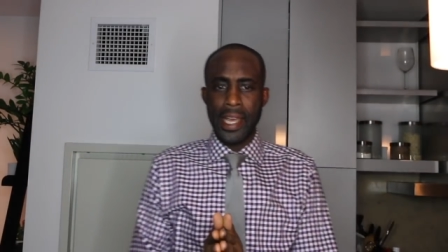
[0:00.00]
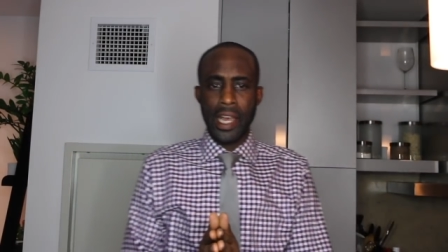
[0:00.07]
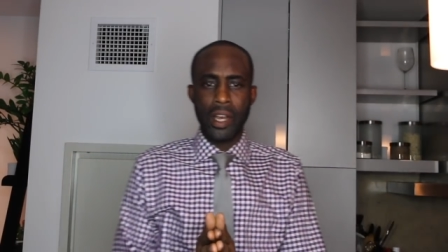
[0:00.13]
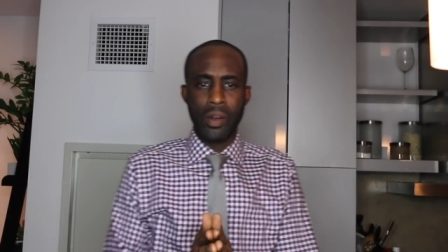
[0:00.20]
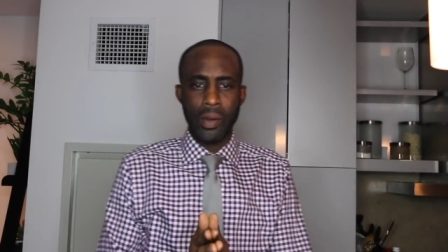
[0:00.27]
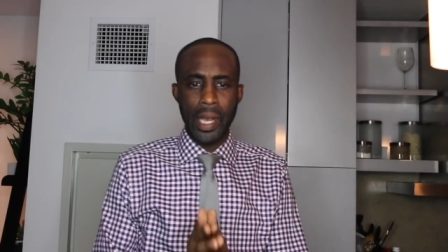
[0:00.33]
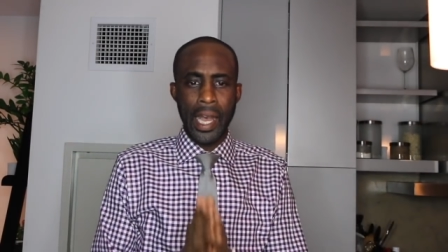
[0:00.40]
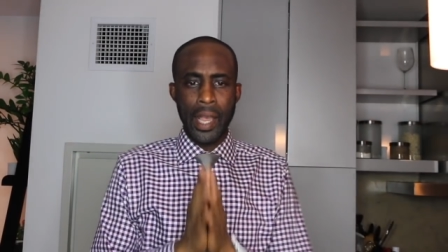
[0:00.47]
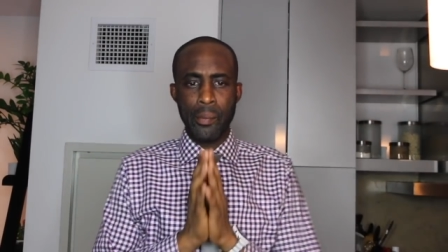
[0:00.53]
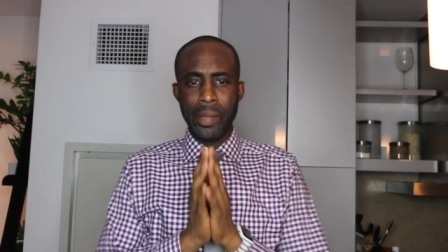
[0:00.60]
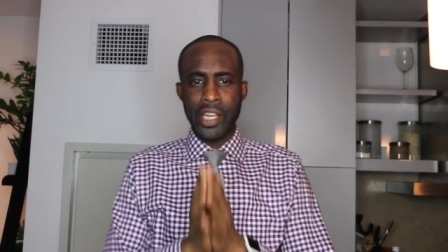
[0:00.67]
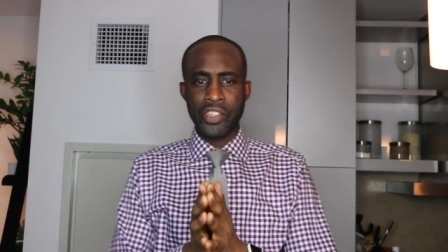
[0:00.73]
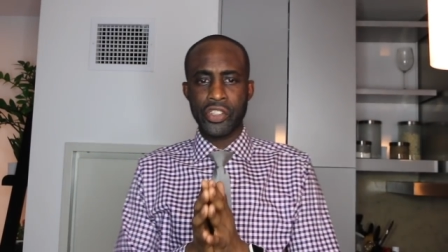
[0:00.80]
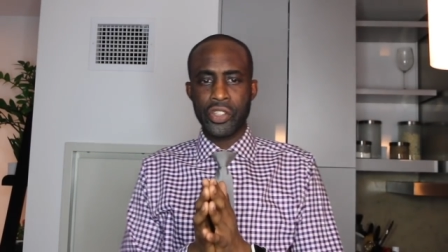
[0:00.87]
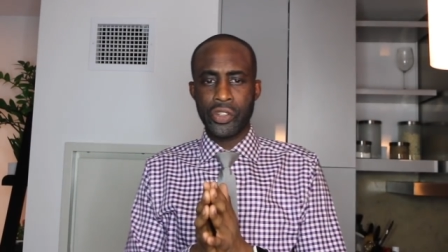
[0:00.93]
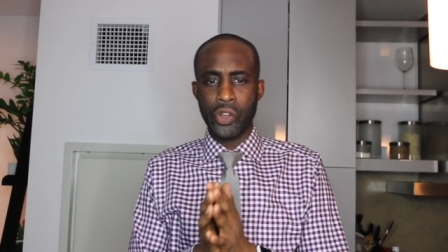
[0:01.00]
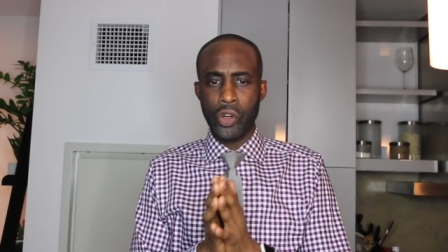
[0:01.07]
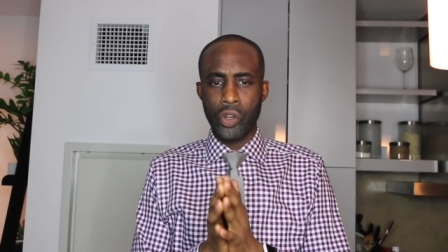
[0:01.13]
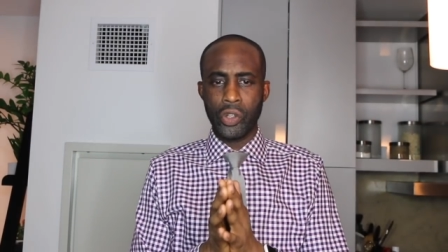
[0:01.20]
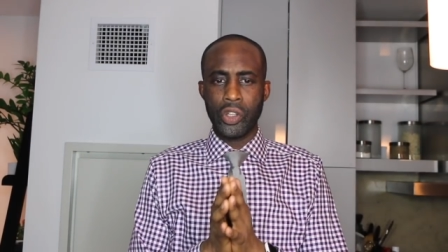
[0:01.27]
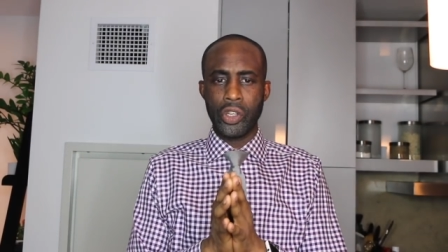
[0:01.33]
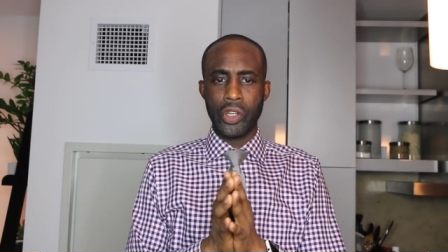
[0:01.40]
now I mentioned
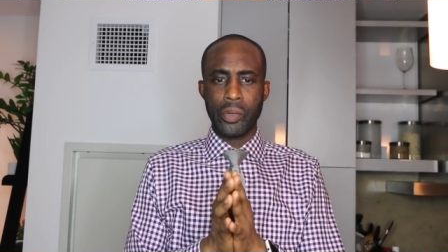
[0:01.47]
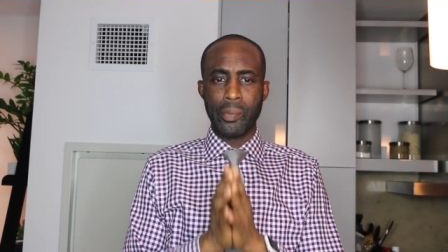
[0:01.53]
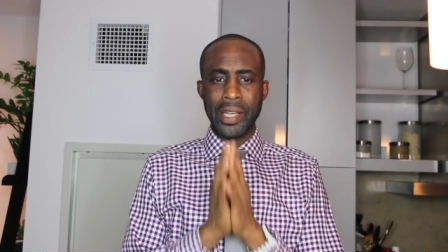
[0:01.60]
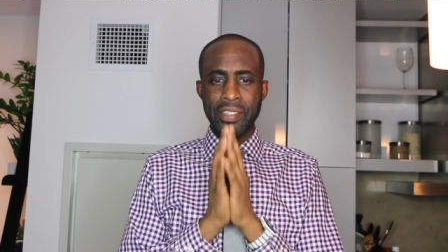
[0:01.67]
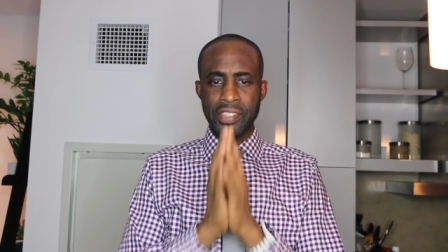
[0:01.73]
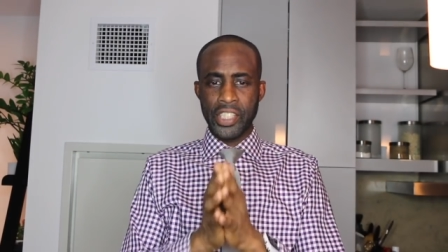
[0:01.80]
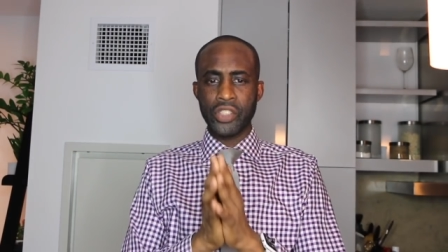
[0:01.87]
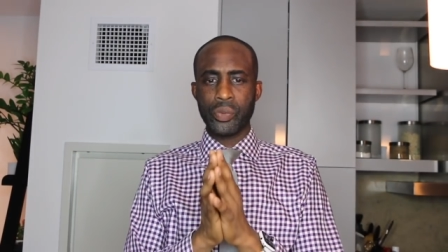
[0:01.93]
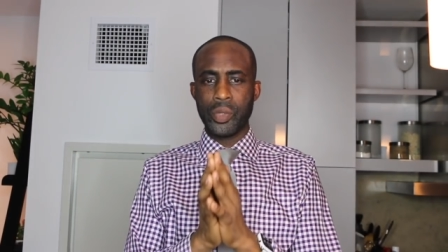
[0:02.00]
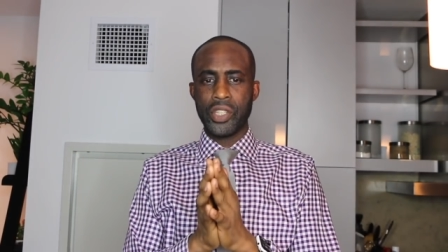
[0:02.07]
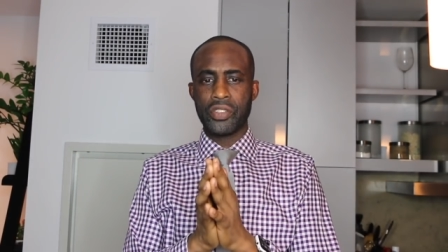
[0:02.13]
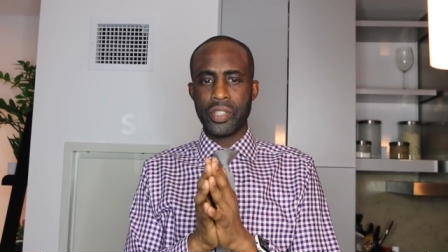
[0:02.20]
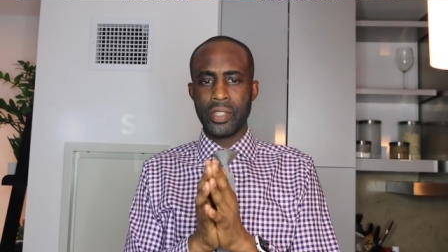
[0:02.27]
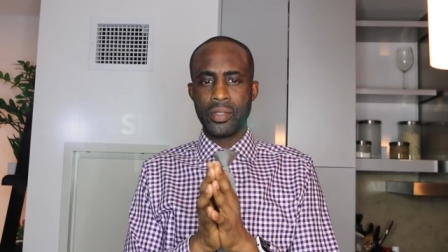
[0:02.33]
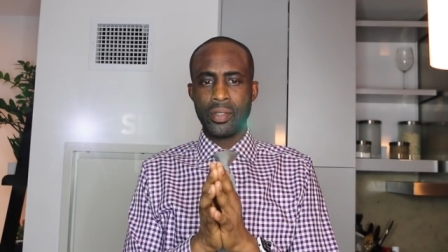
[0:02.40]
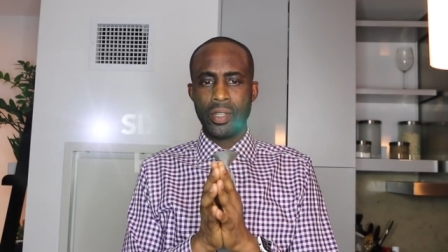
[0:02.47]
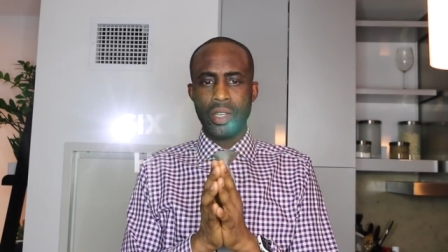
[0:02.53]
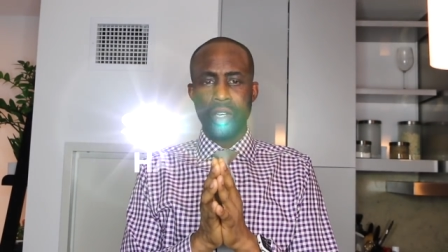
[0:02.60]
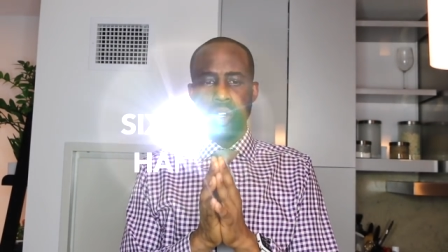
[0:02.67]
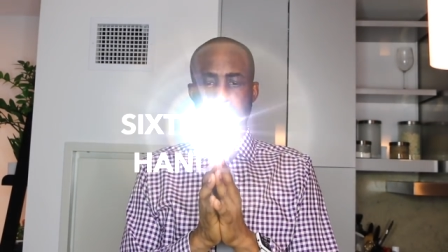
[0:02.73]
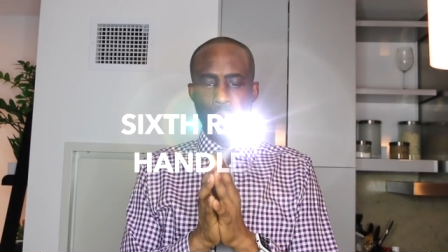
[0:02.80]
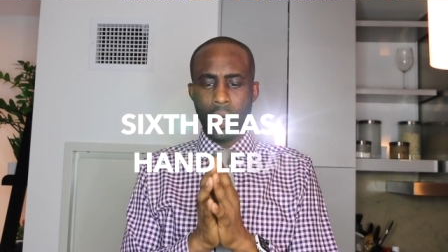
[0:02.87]
earlier my sixth
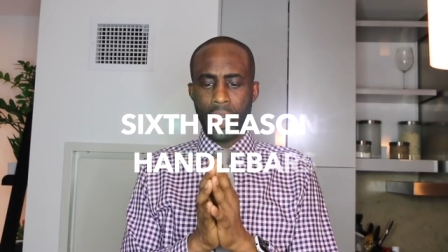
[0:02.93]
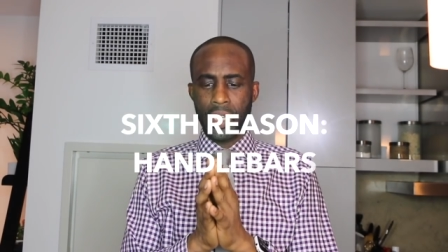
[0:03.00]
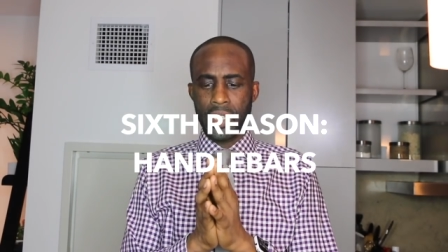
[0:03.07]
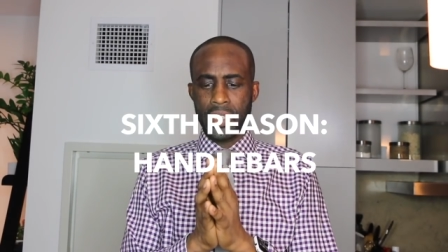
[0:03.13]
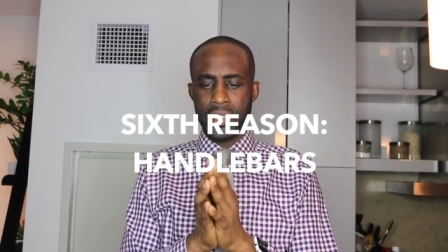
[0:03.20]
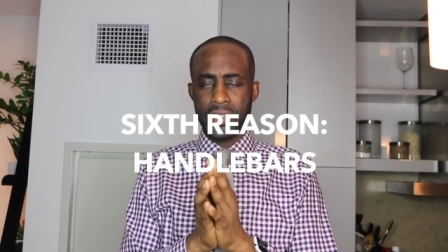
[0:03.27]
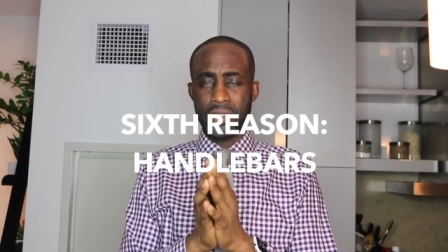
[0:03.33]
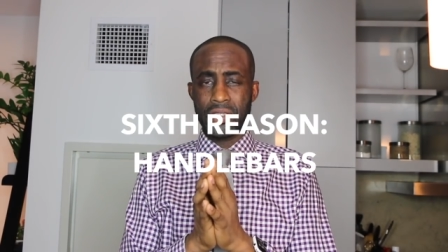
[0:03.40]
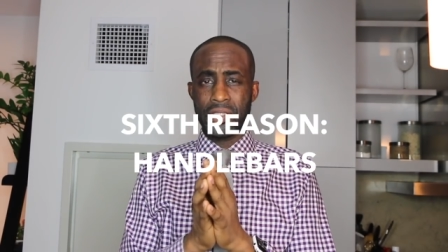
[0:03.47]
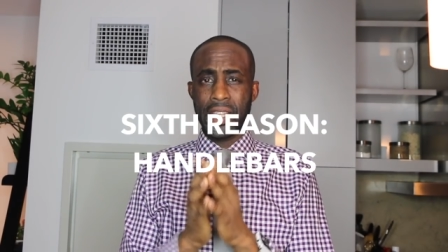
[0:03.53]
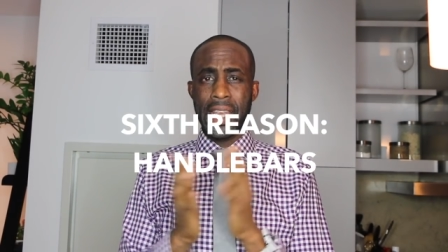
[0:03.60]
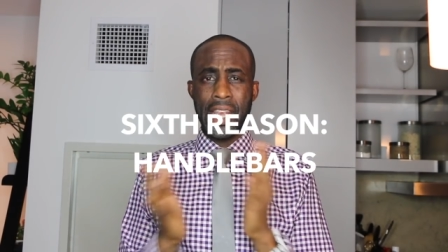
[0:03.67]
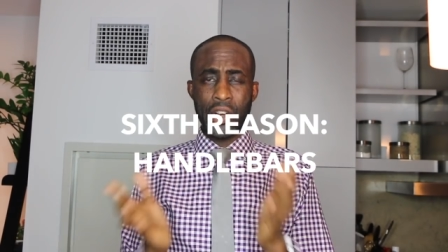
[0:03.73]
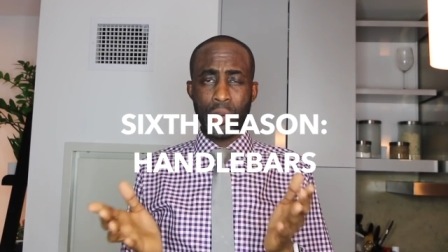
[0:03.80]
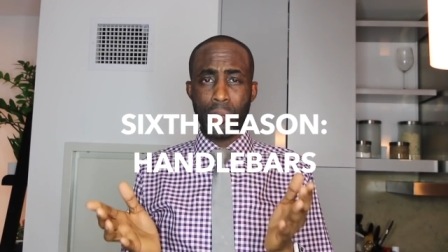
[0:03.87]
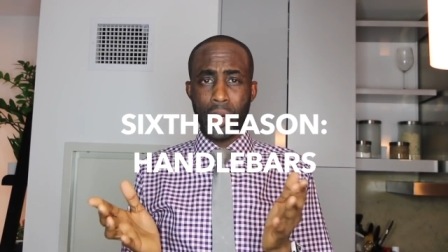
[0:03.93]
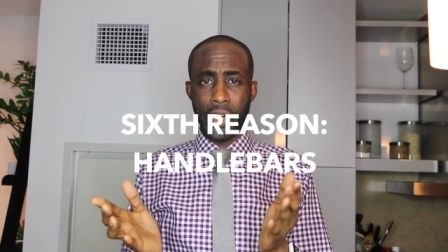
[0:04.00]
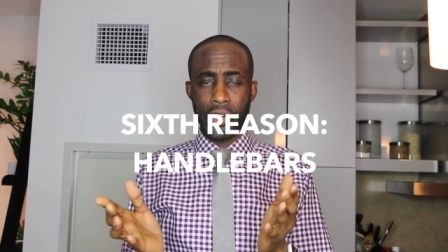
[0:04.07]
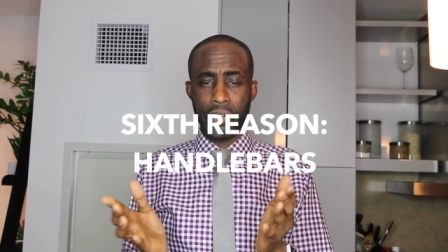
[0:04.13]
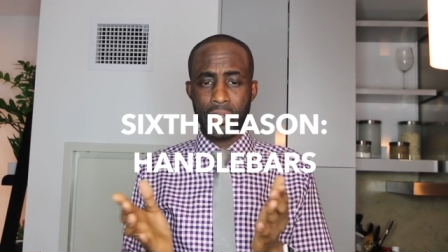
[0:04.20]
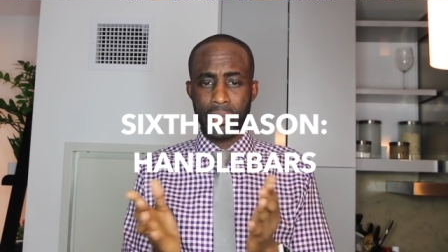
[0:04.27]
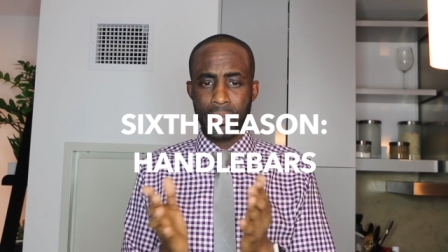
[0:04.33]
reason was the
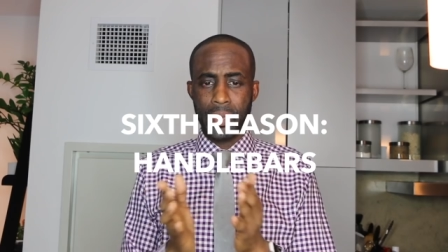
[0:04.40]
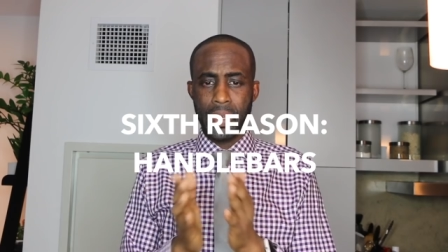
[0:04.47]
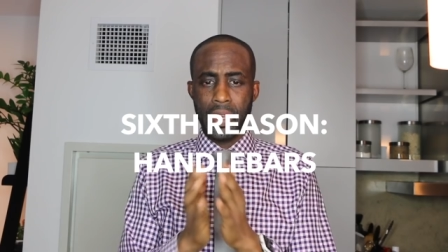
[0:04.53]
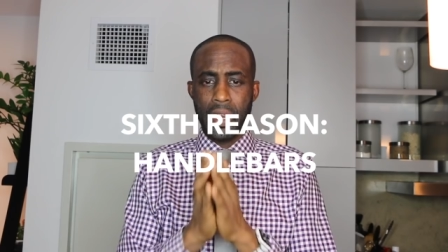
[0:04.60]
handlebars.